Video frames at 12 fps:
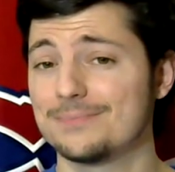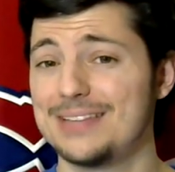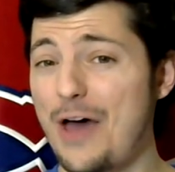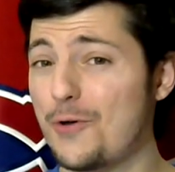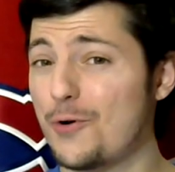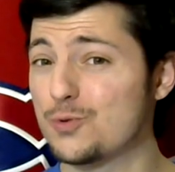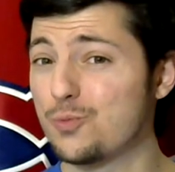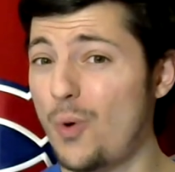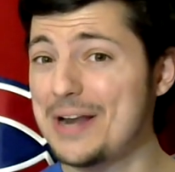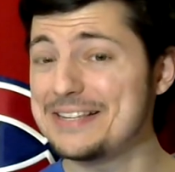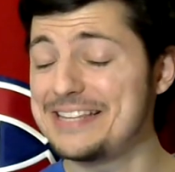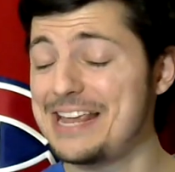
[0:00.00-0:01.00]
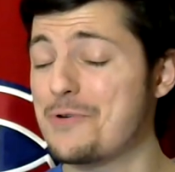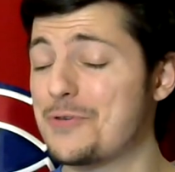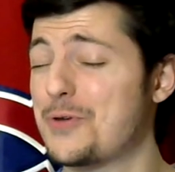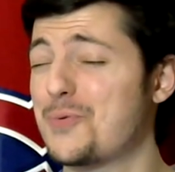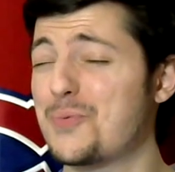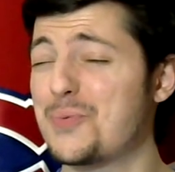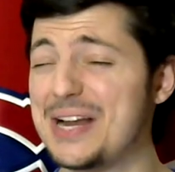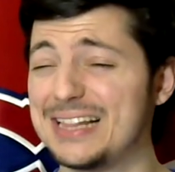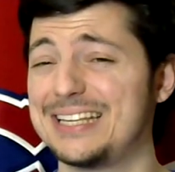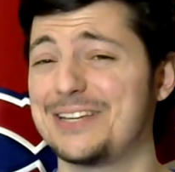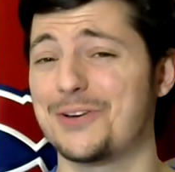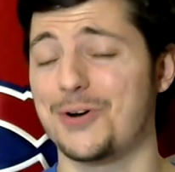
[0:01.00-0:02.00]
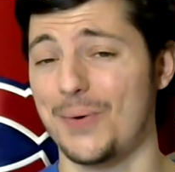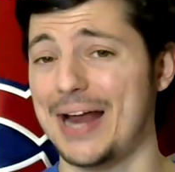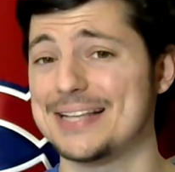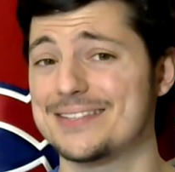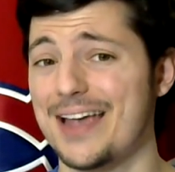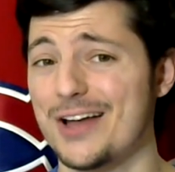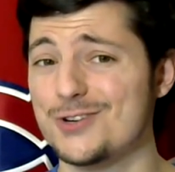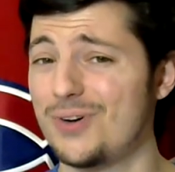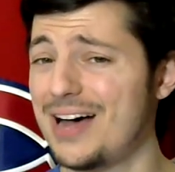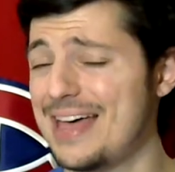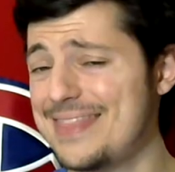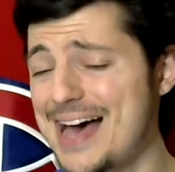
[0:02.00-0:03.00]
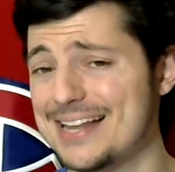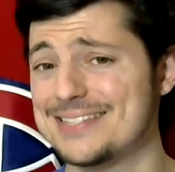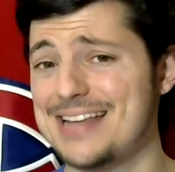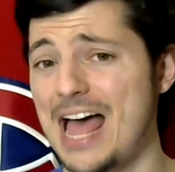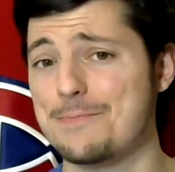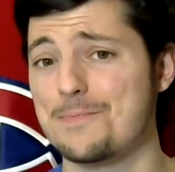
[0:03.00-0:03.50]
Now, there is one team with a really great schedule, and that is Tampa